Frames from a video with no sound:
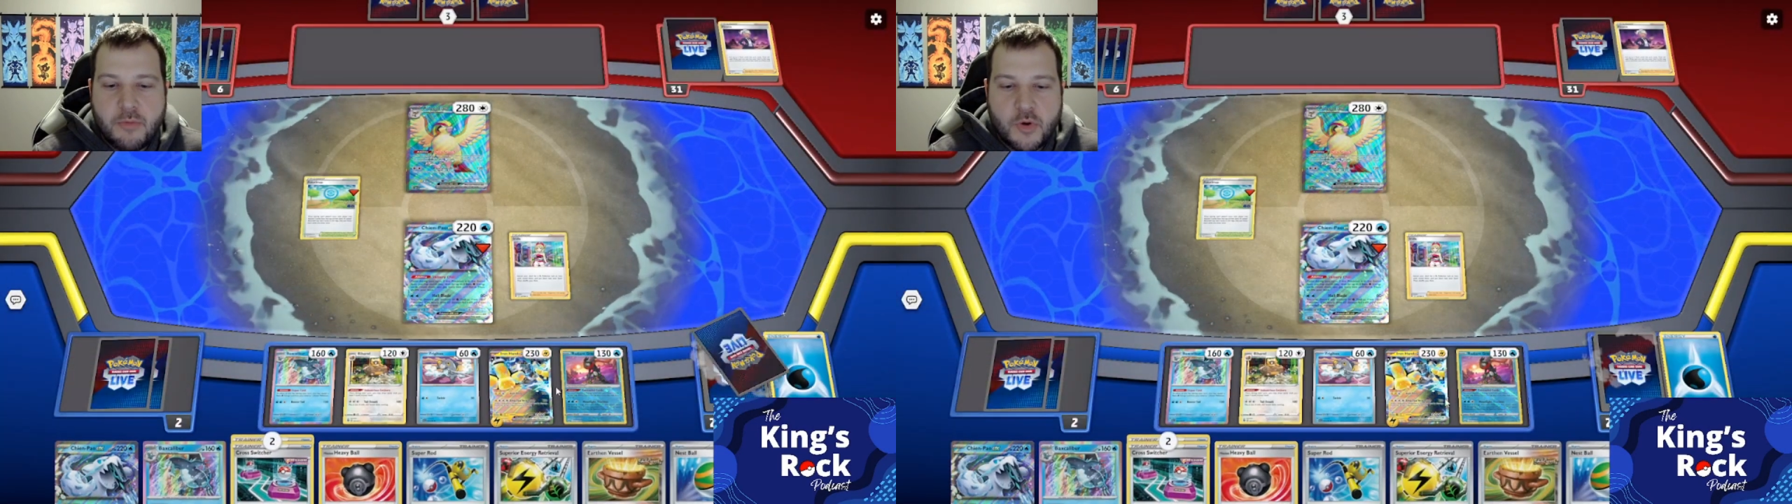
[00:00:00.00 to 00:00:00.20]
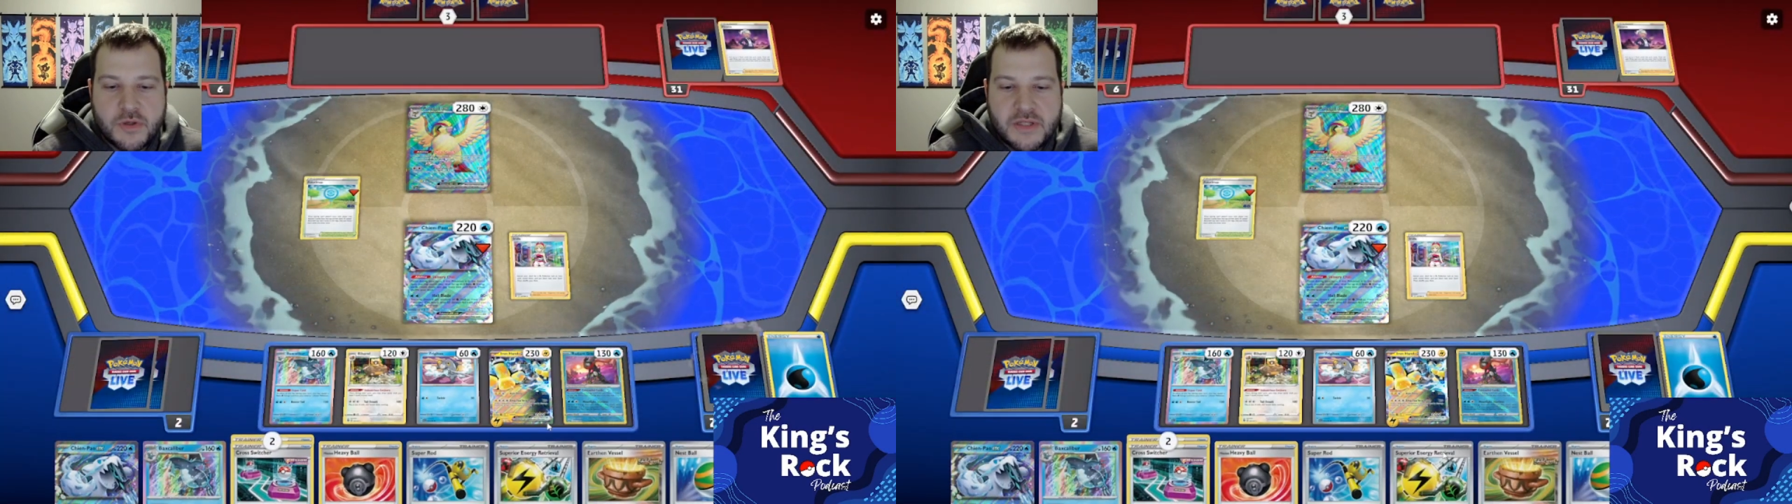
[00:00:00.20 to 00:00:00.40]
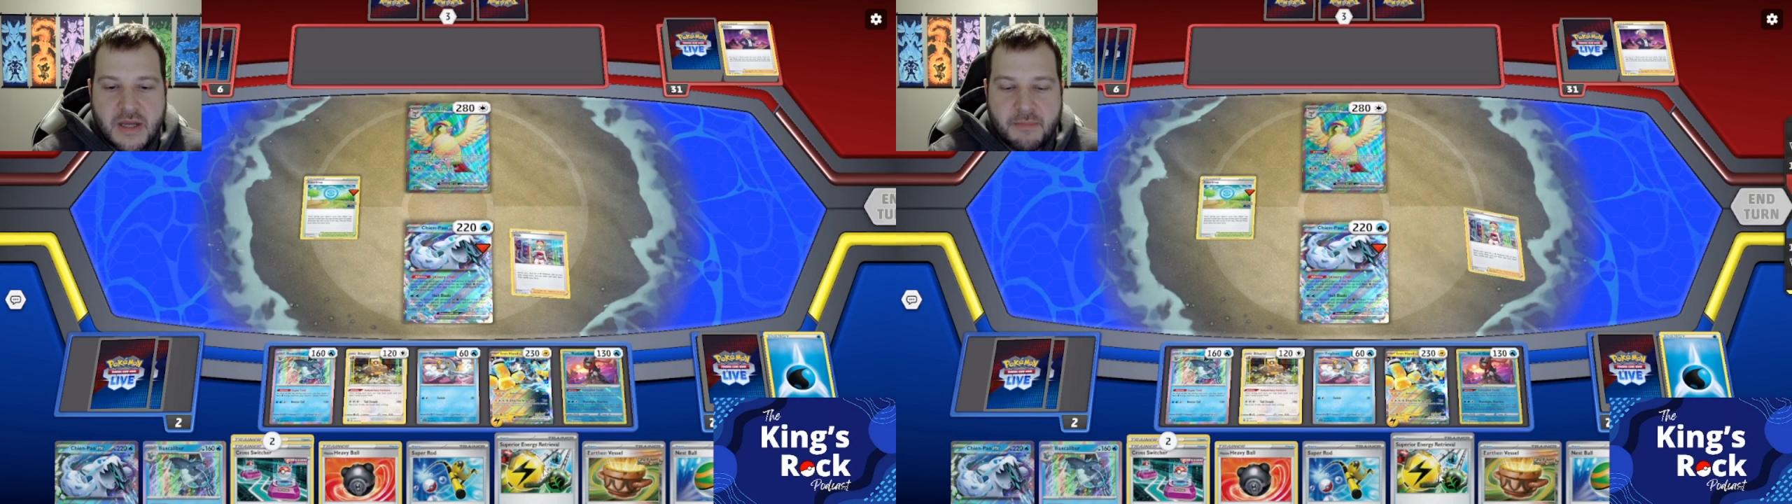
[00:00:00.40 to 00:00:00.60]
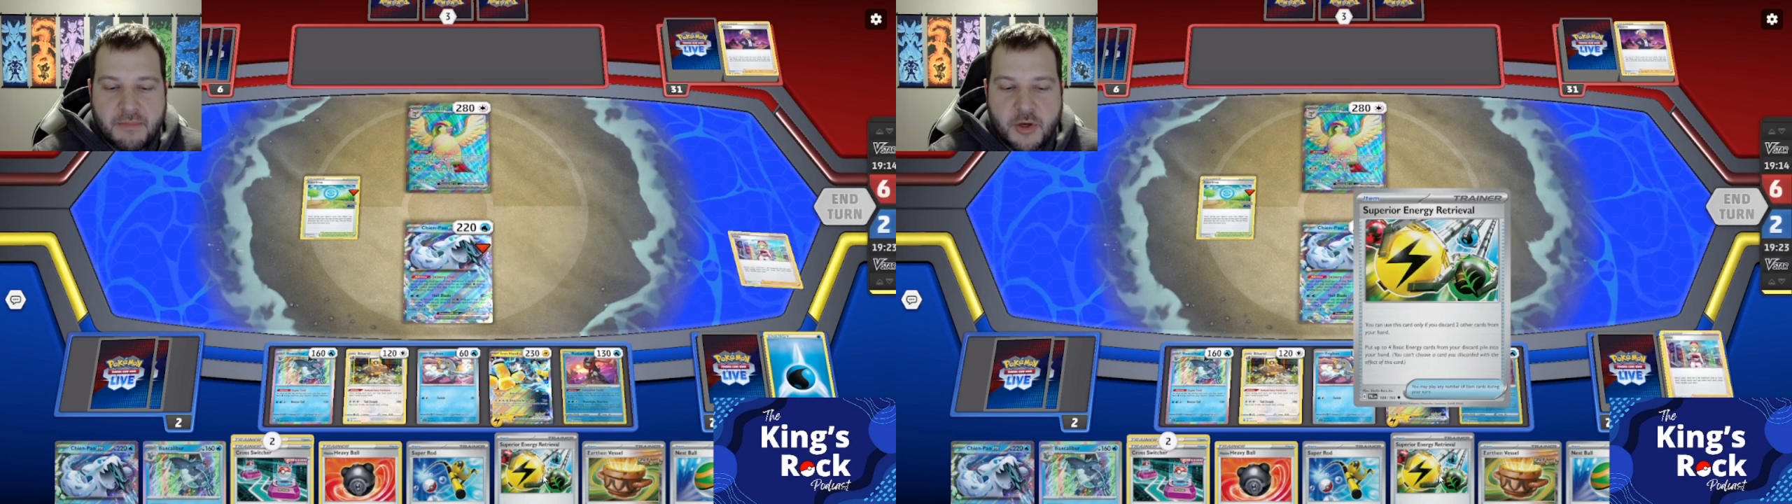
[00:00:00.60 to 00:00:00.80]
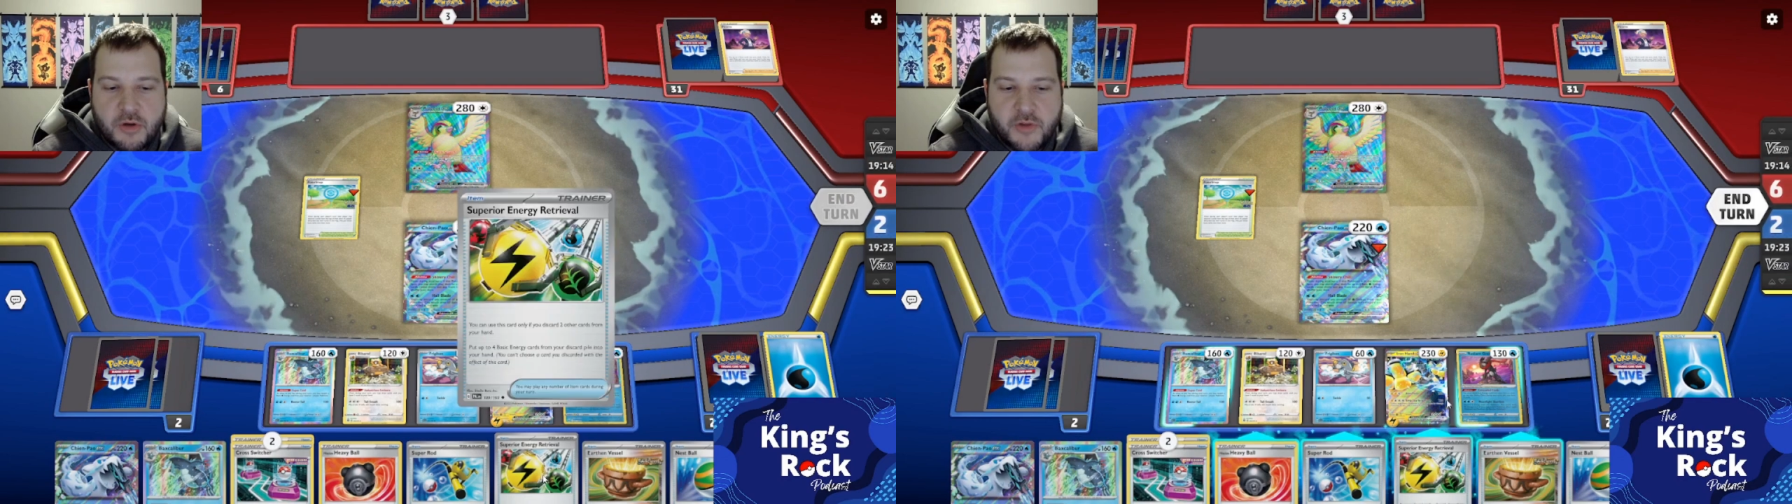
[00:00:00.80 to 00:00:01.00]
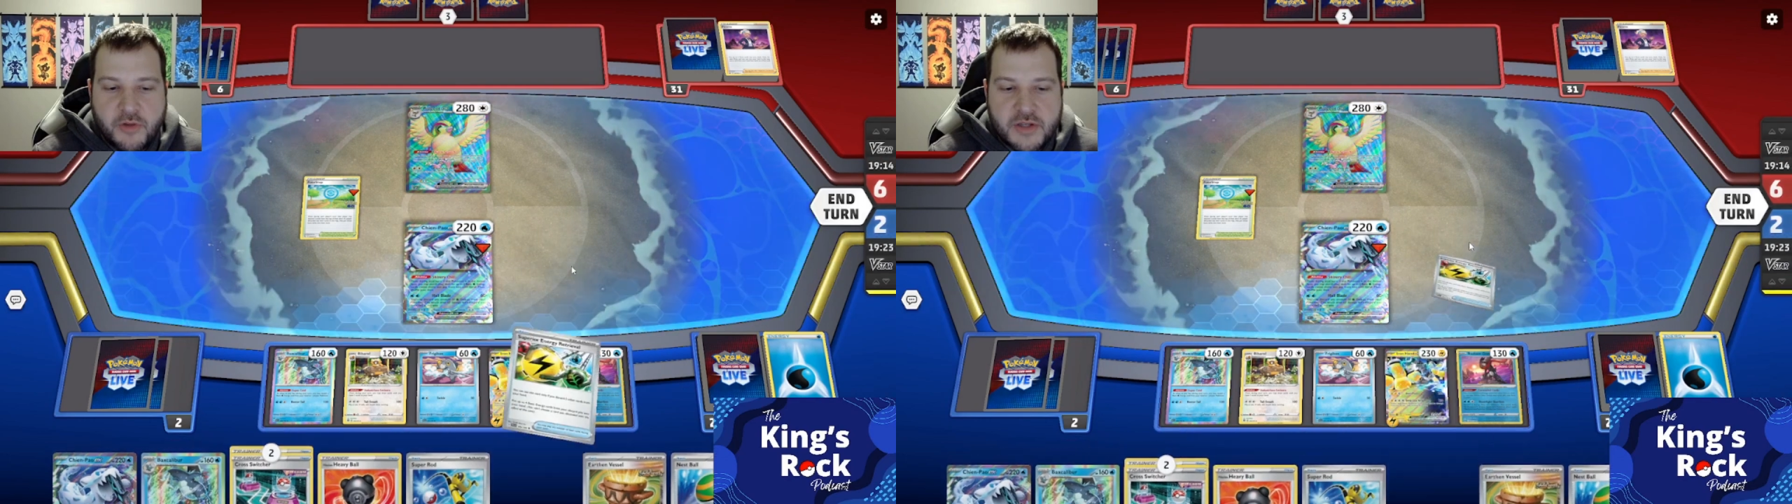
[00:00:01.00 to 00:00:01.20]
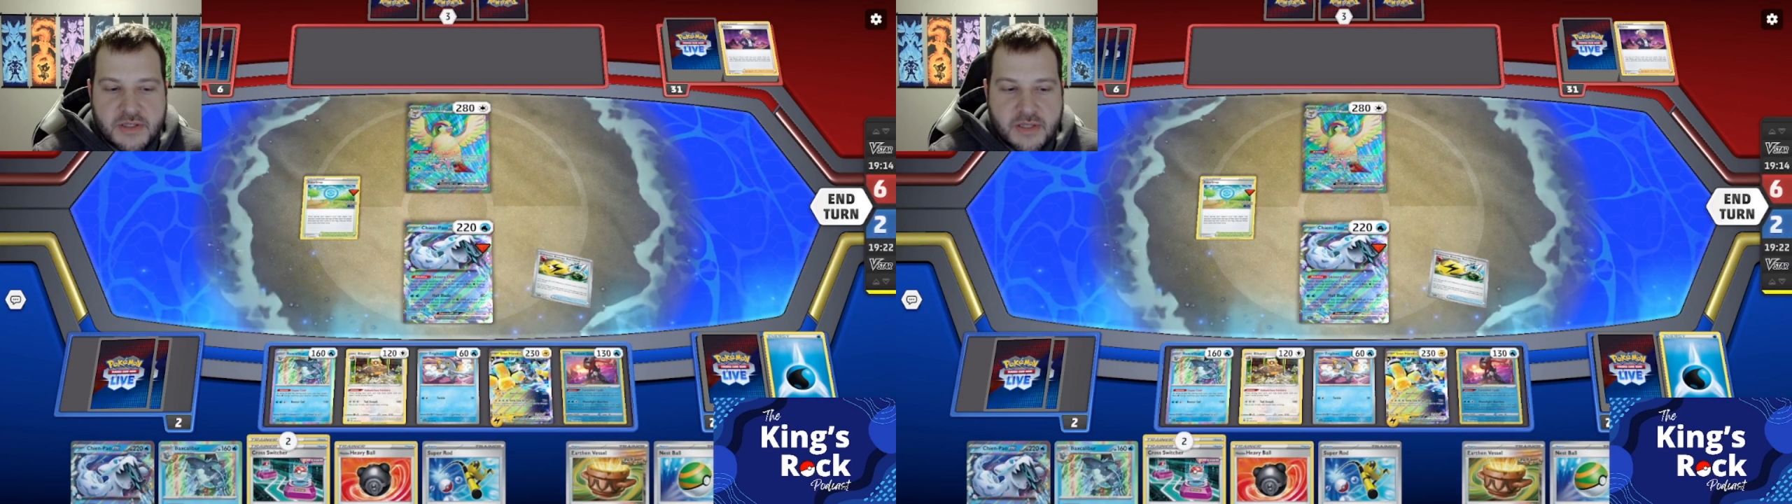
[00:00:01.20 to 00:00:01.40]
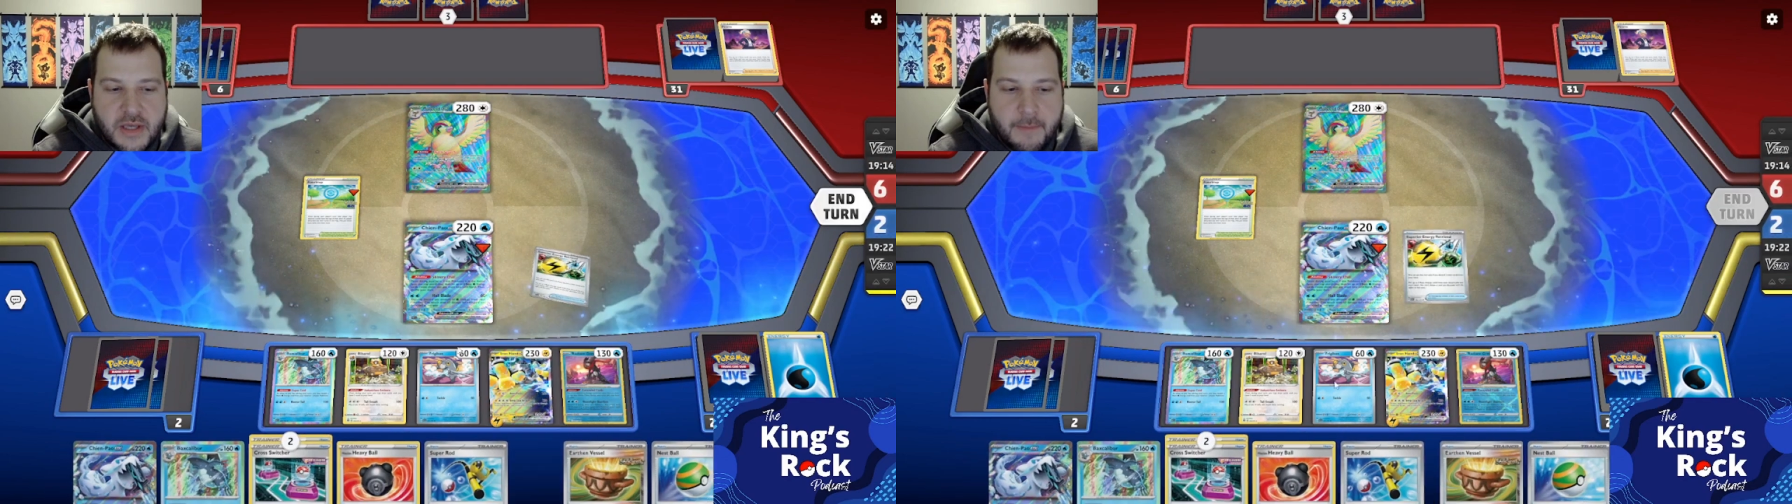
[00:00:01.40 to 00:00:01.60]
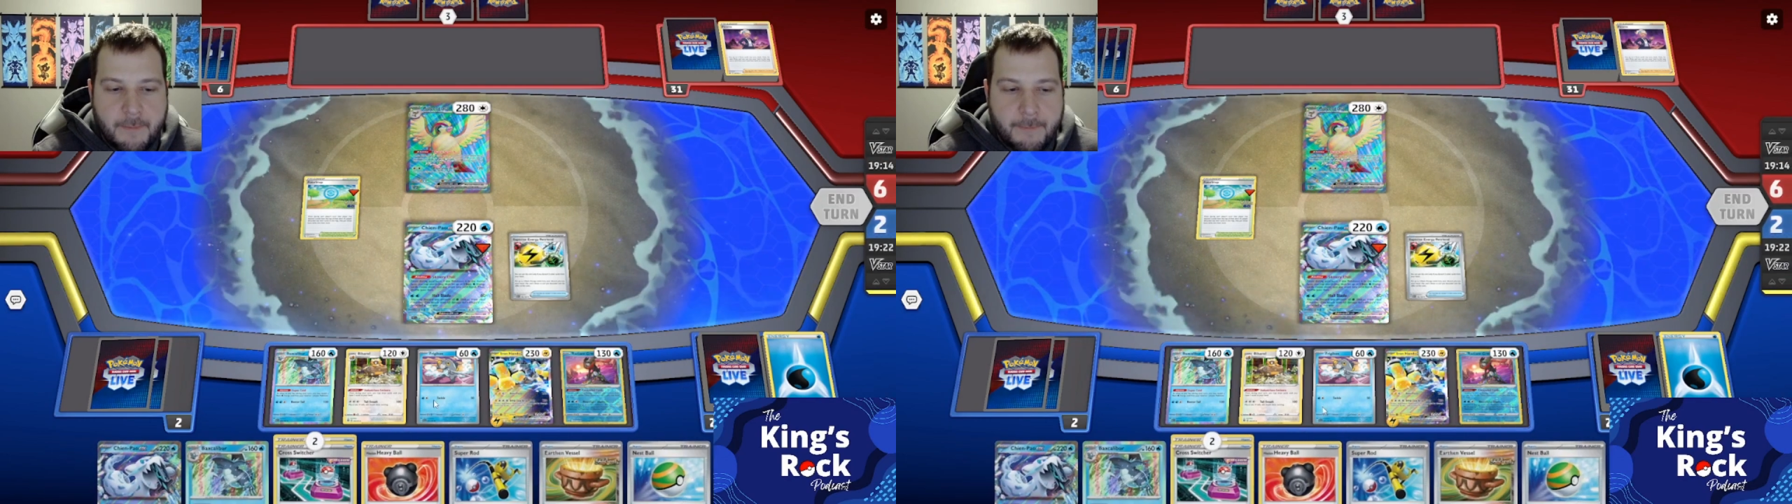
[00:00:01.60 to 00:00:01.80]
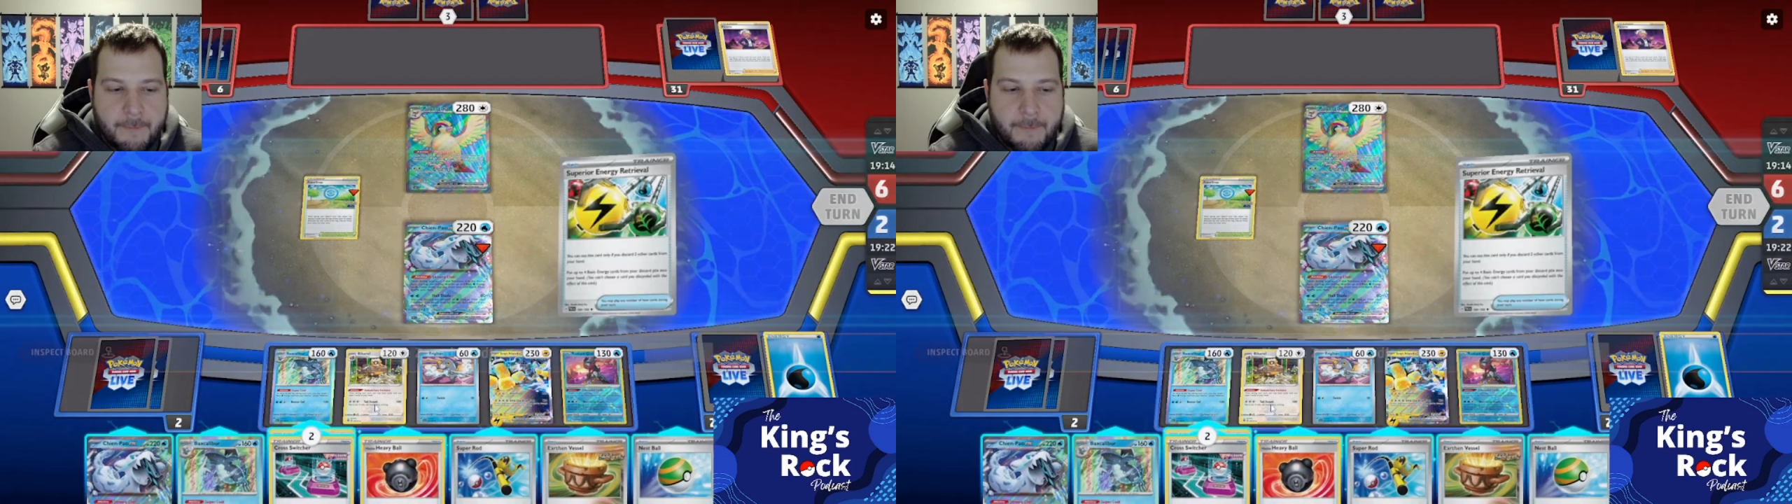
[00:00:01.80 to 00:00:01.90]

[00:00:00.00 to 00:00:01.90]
Pokestop that could have lost us the game.